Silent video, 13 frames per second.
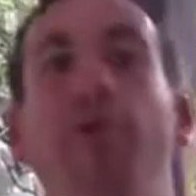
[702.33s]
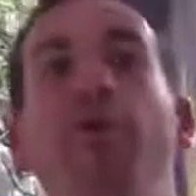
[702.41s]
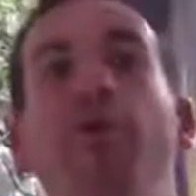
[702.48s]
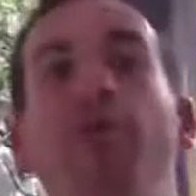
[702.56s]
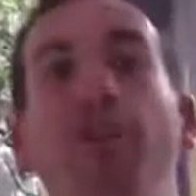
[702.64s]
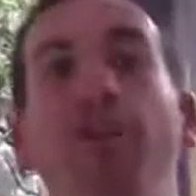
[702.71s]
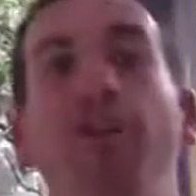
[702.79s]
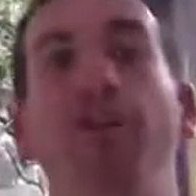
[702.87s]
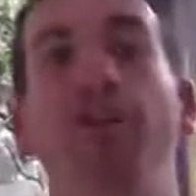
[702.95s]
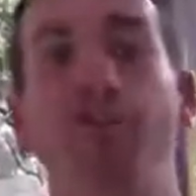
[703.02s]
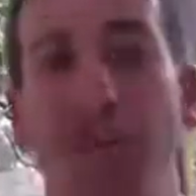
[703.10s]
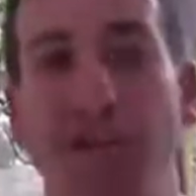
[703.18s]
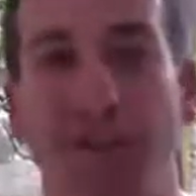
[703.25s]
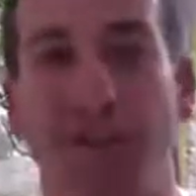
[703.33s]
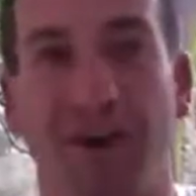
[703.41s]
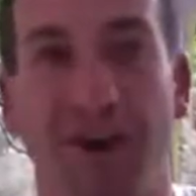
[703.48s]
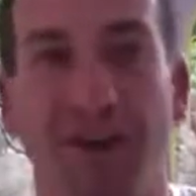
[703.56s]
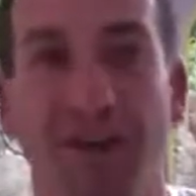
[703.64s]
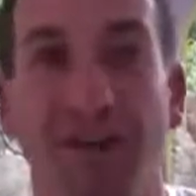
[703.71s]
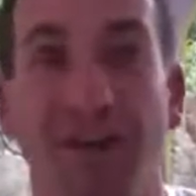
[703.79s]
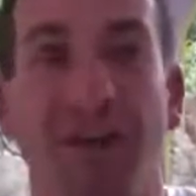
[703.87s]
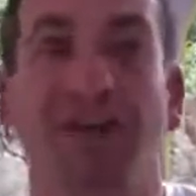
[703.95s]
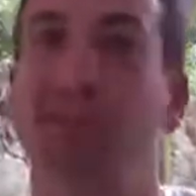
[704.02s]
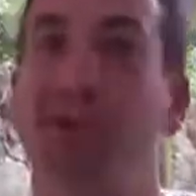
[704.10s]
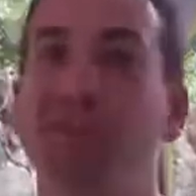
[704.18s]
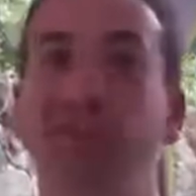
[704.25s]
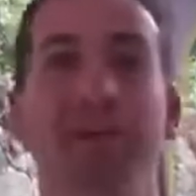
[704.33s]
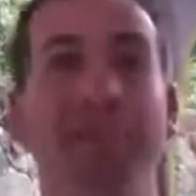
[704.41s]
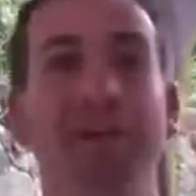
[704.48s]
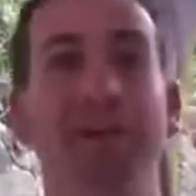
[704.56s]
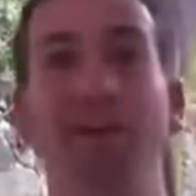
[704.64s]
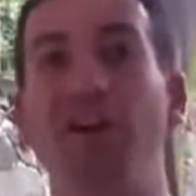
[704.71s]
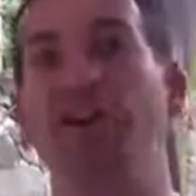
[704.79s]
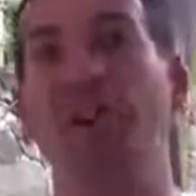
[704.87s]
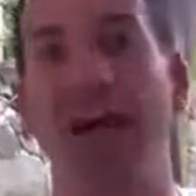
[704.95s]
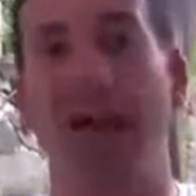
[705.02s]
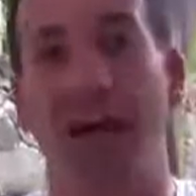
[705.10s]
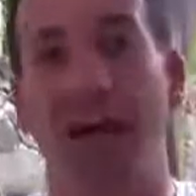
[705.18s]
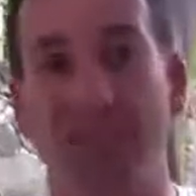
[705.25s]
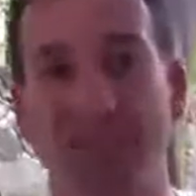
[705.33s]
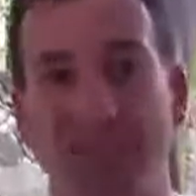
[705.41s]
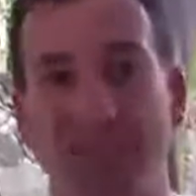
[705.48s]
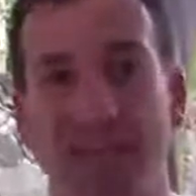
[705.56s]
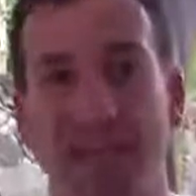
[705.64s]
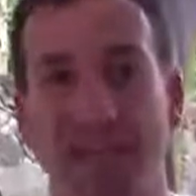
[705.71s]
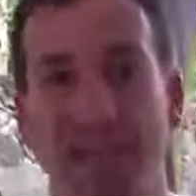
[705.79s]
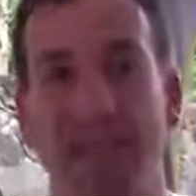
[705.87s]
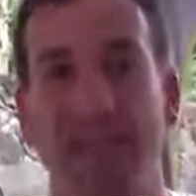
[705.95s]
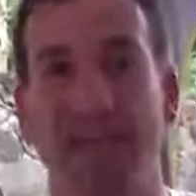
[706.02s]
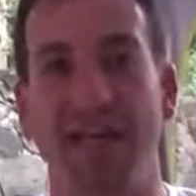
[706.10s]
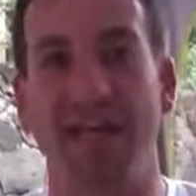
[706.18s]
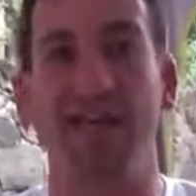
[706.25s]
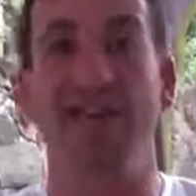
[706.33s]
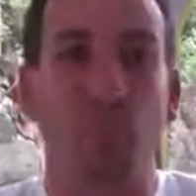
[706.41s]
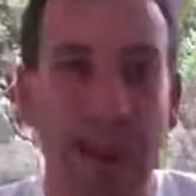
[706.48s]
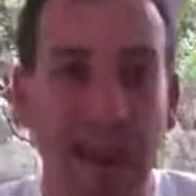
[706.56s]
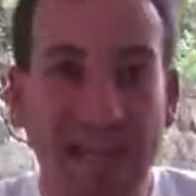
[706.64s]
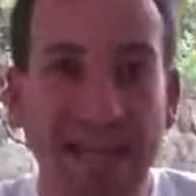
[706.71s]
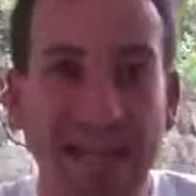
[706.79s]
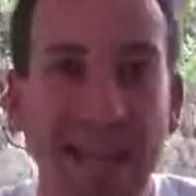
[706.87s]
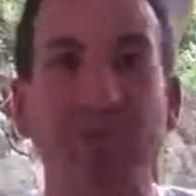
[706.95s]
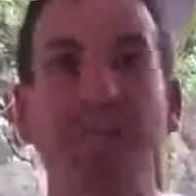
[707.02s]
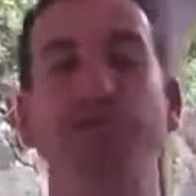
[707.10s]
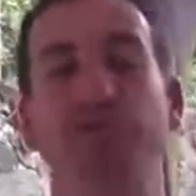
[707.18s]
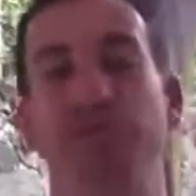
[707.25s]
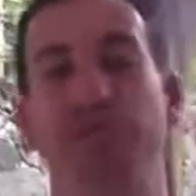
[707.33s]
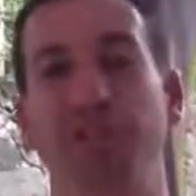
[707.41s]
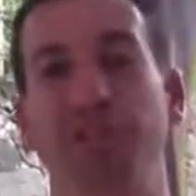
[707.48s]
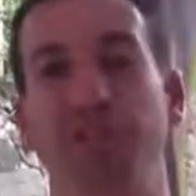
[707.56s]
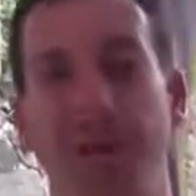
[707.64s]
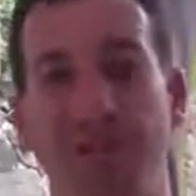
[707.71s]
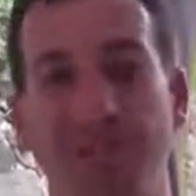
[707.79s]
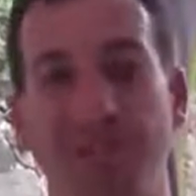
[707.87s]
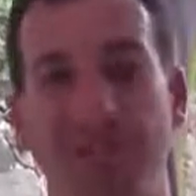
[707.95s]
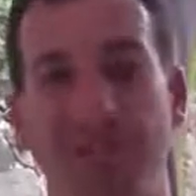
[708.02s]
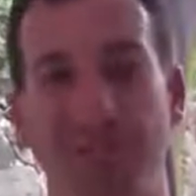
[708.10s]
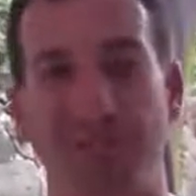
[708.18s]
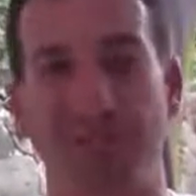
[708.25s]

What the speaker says: We're also focused on, you know, living our lives in the way that we truly want to,